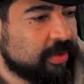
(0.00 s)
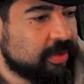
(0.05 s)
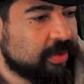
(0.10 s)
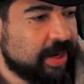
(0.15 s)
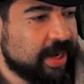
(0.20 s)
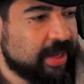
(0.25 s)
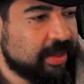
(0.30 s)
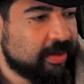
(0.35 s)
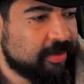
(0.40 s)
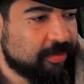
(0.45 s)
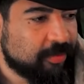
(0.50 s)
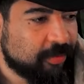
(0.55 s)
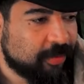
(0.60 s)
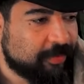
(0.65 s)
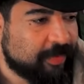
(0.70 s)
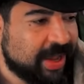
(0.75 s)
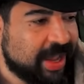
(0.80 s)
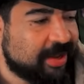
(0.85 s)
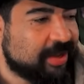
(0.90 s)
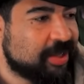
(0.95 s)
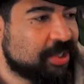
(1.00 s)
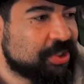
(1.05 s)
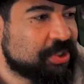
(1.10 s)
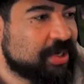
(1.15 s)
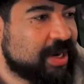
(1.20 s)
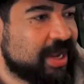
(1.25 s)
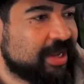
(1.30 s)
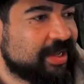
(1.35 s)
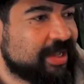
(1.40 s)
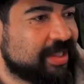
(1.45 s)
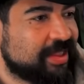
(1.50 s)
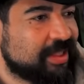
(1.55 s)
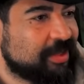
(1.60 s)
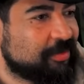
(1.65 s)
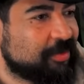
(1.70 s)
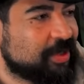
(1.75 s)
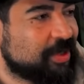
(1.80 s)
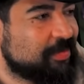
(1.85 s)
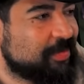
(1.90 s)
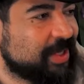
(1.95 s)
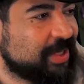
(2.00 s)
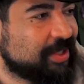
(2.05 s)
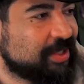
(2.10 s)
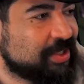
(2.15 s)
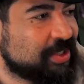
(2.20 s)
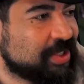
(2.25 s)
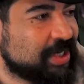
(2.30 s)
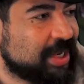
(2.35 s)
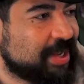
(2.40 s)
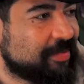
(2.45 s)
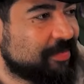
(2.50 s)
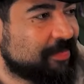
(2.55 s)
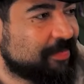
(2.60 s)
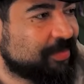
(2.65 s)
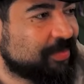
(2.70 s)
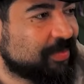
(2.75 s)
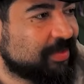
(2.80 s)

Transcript: All right, we're back on track. I think we're going to be in good shape.